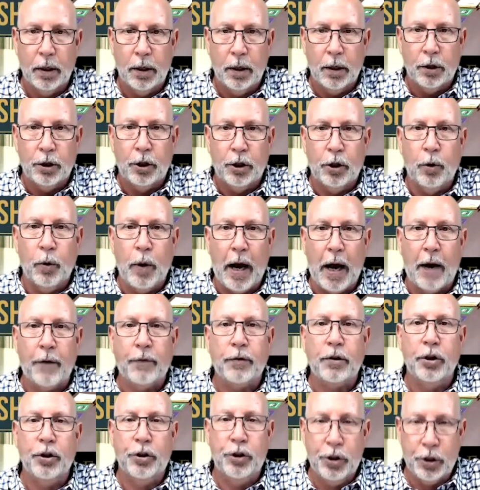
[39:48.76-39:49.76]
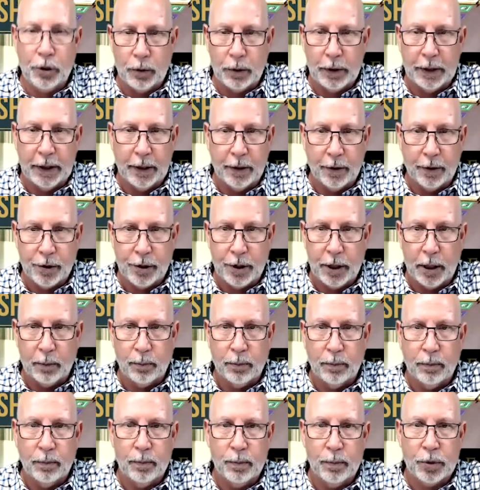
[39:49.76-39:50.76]
You have to do leadership.
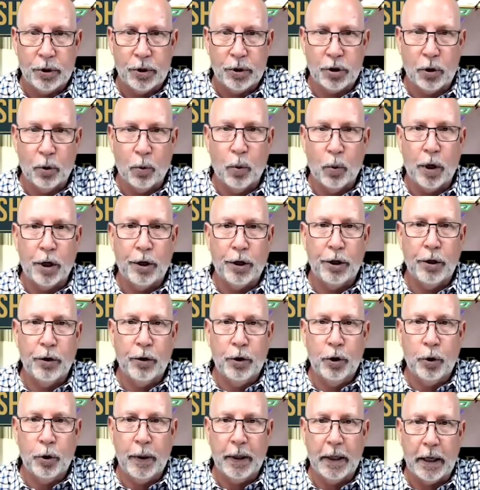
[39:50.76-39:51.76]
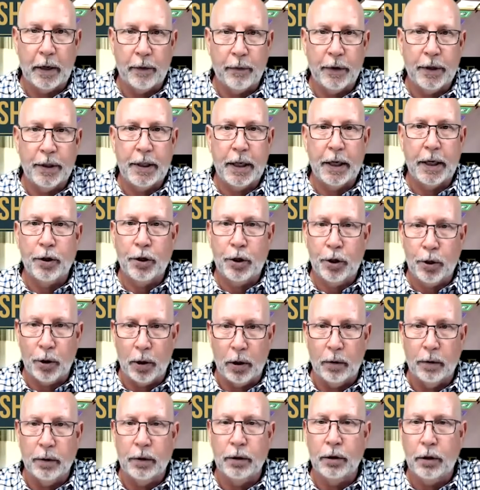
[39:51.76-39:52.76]
So what are you doing every day to grow
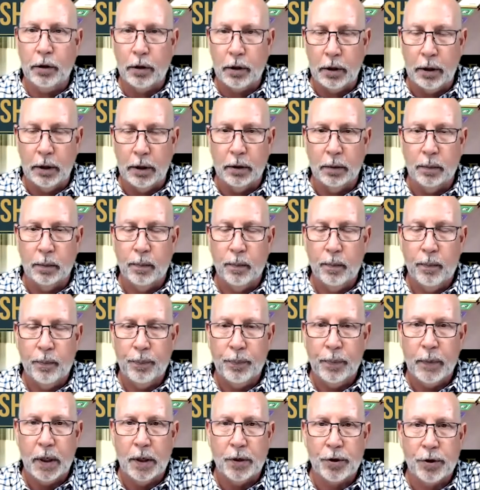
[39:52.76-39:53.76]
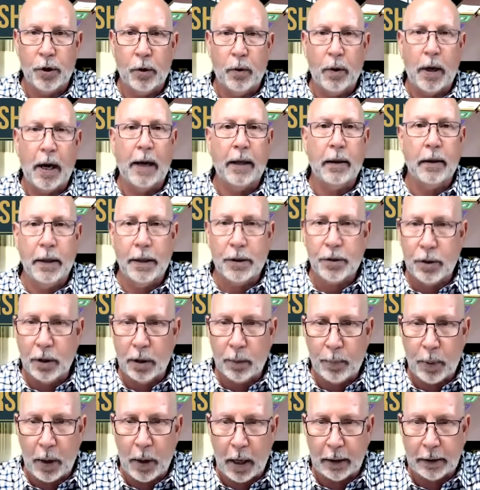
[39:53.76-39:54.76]
and learn? So I listen to
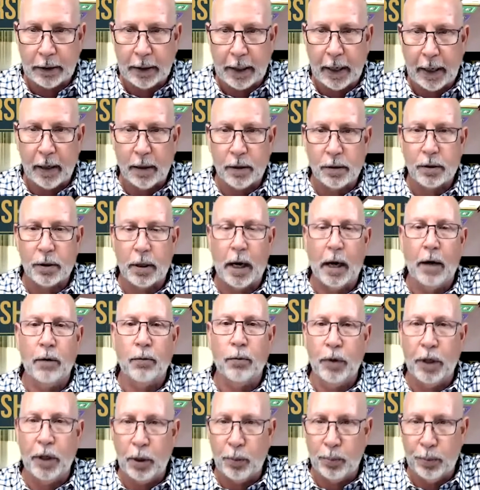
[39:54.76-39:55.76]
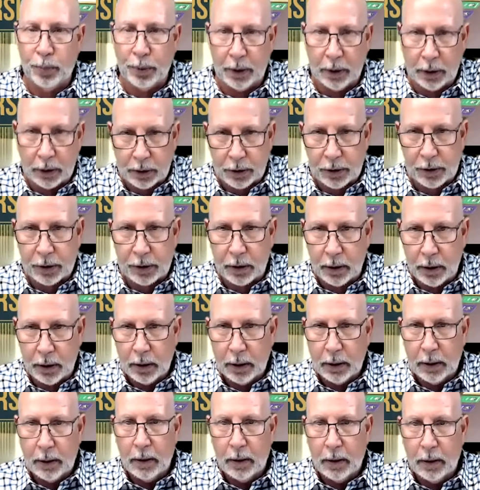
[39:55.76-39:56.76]
podcasts, I read books,
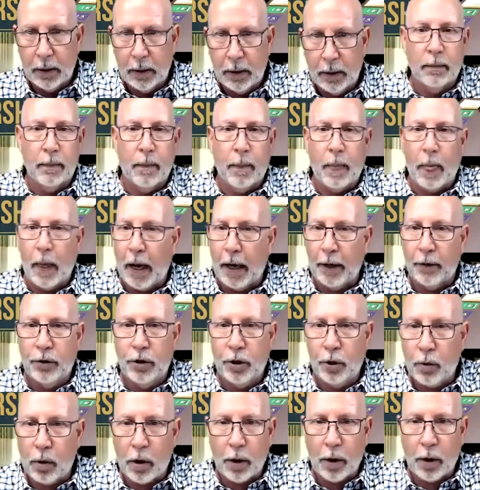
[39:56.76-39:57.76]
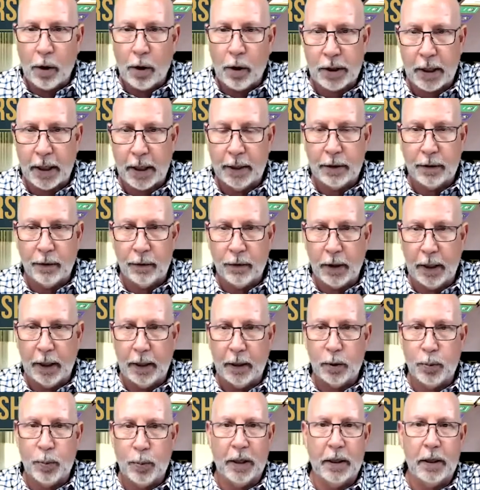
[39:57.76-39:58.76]
I do all those kinds of
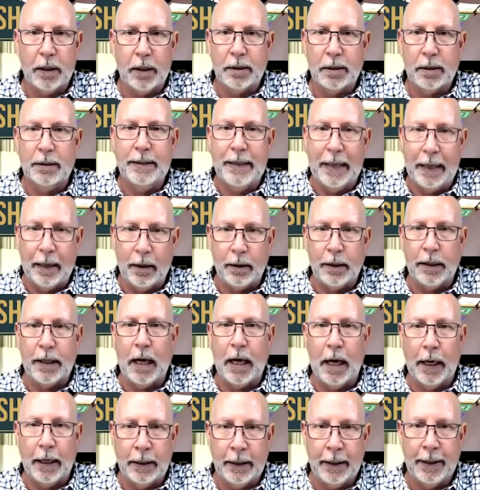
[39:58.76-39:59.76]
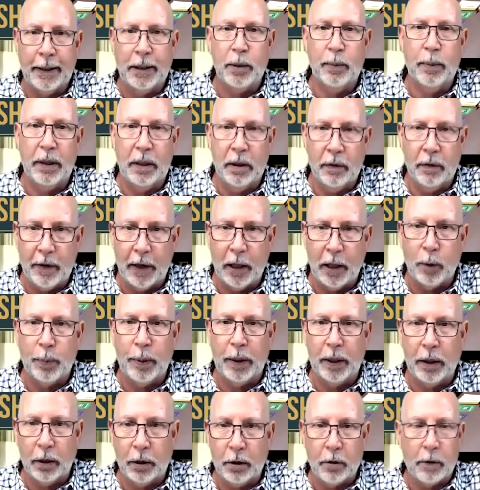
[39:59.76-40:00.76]
things because daily I need to be
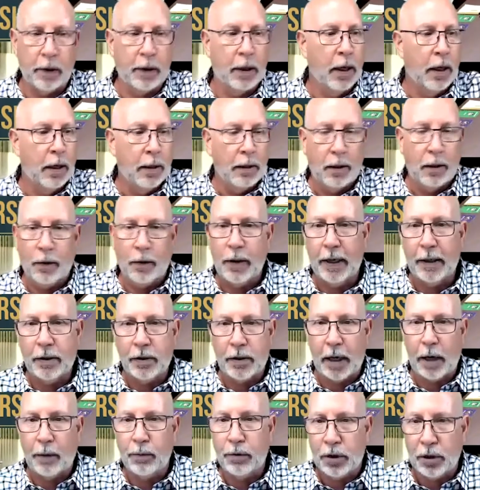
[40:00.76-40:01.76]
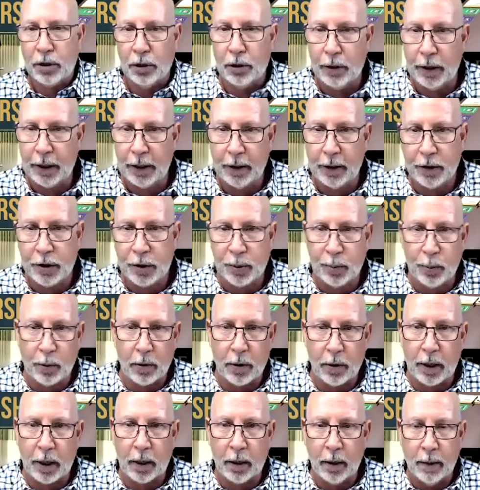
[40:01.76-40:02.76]
developing and growing. The things that I was learning this
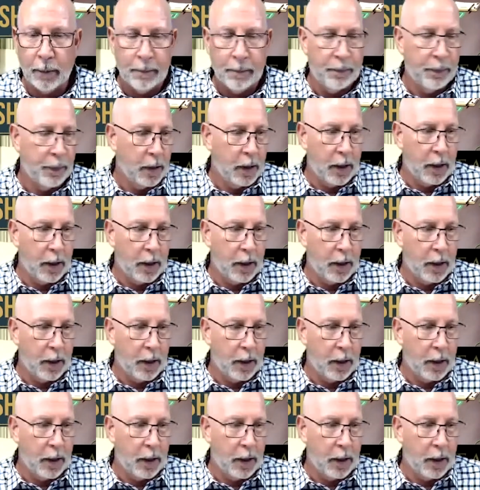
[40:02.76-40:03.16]
morning, I